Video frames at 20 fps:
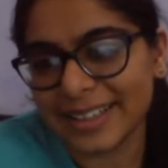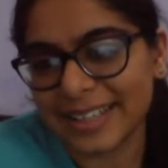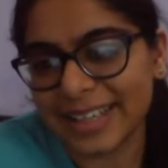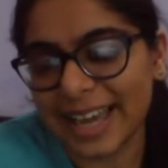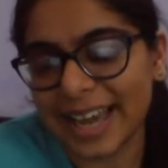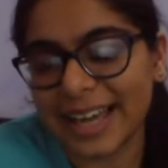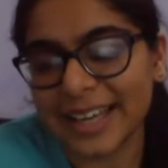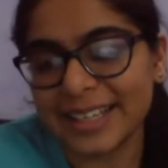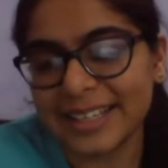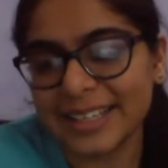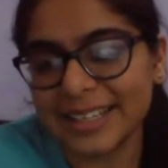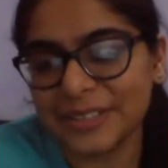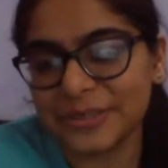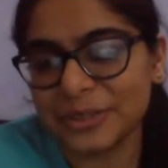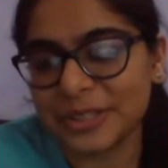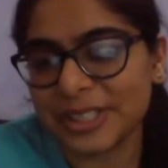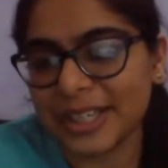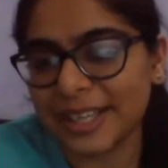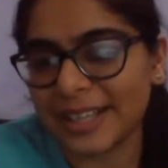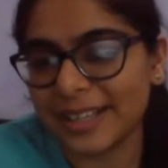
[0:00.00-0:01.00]
Can
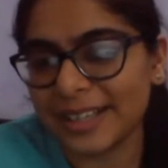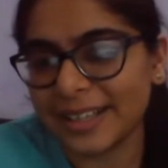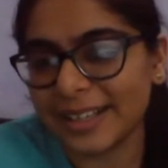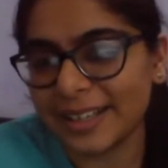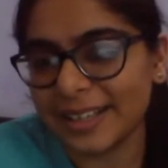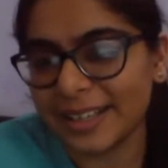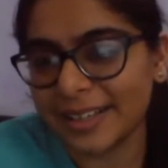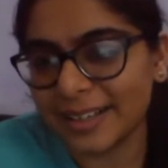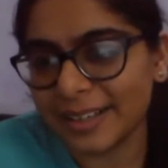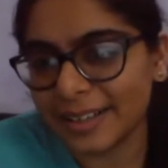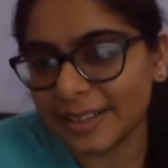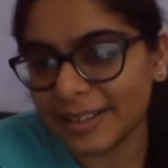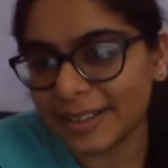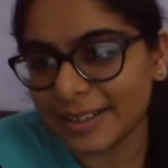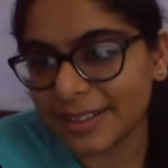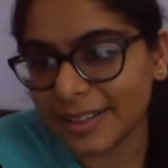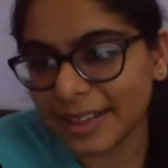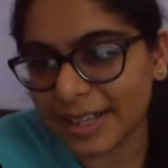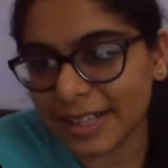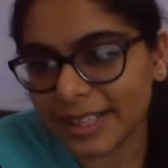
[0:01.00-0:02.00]
you tell
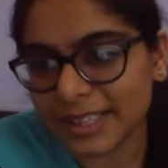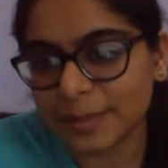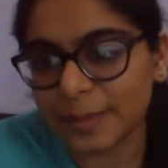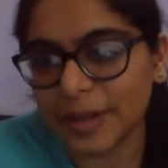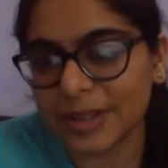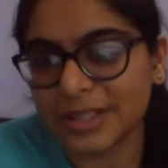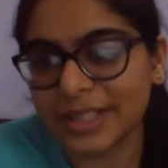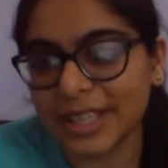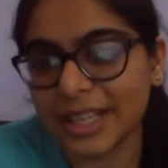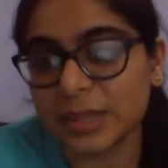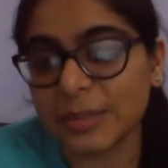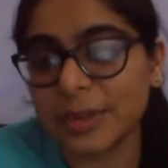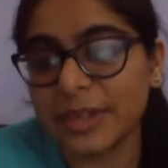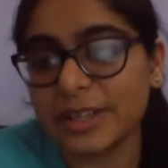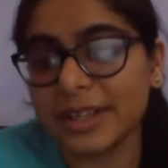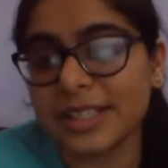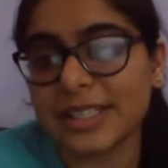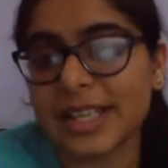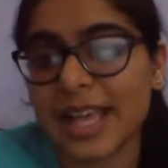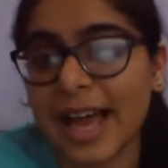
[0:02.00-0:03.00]
us about the
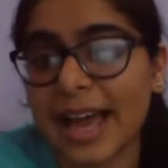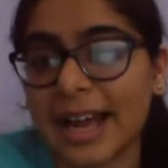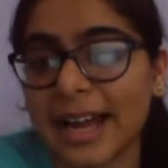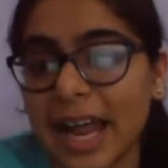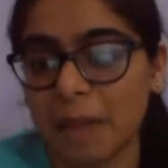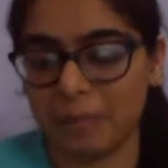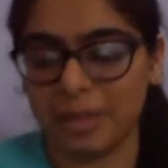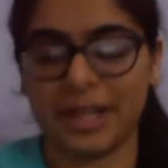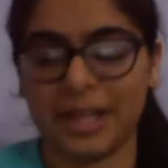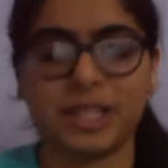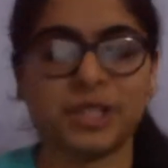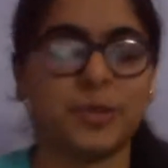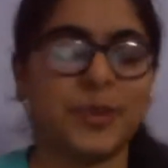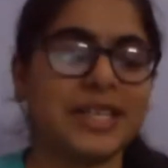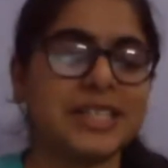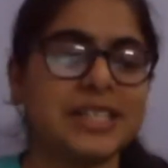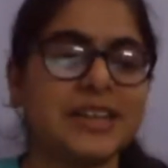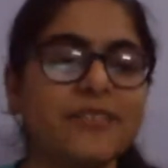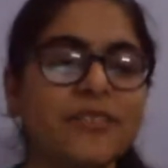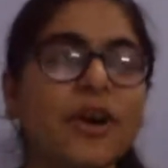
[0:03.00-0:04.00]
experience at MLH,
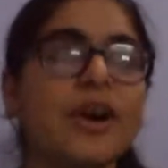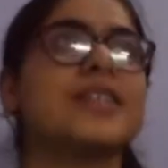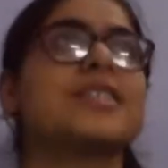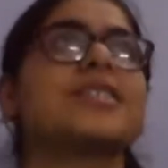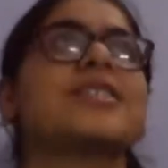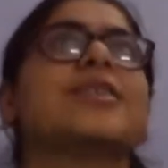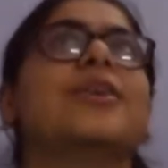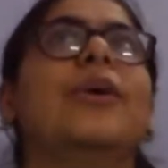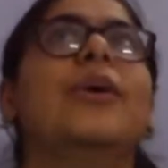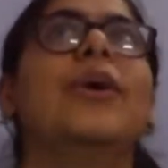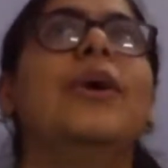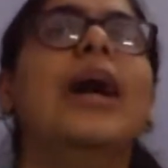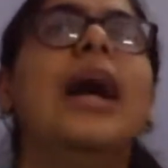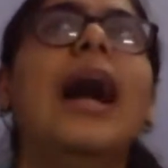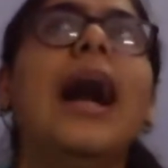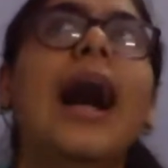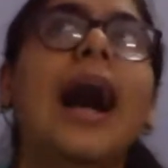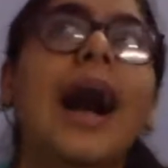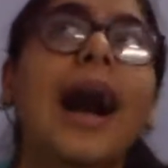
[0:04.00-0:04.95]
please? Of course. So